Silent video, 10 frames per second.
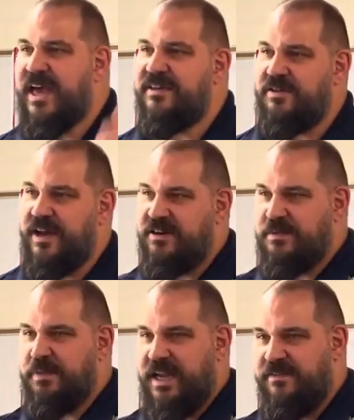So there's a
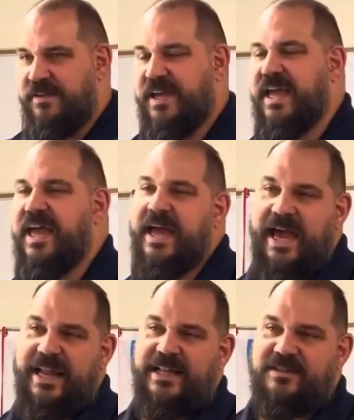benefit.
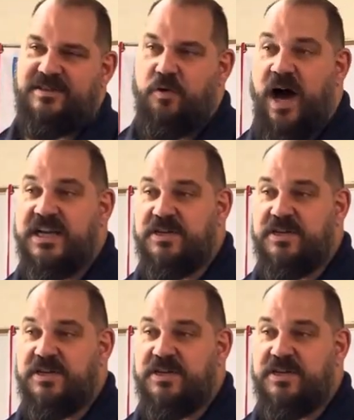And then the squash